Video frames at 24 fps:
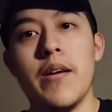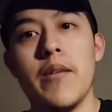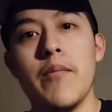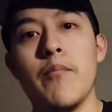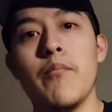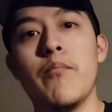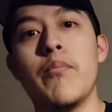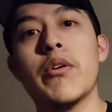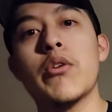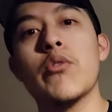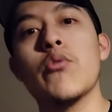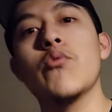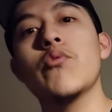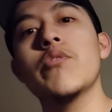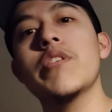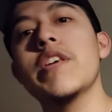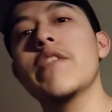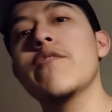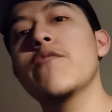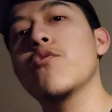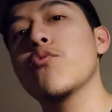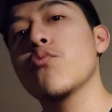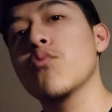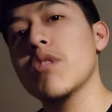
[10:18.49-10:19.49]
but only
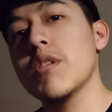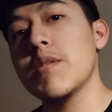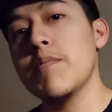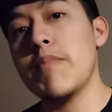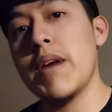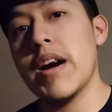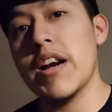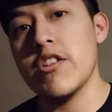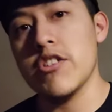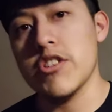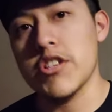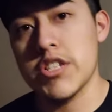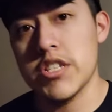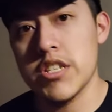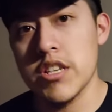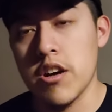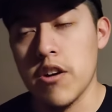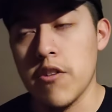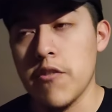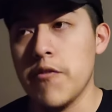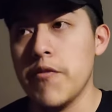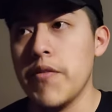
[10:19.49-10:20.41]
if you're really by yourself.